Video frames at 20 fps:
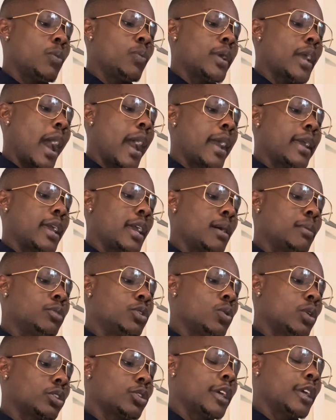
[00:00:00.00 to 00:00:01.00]
we I am
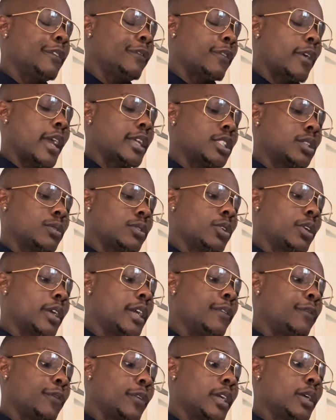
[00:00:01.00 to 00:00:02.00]
doing three fresh
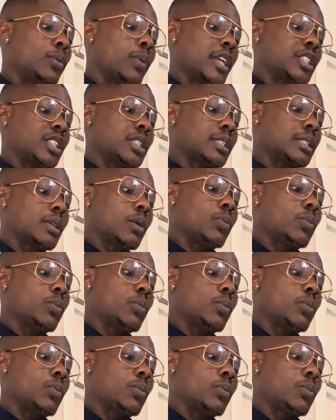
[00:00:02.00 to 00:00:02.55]
three free questions a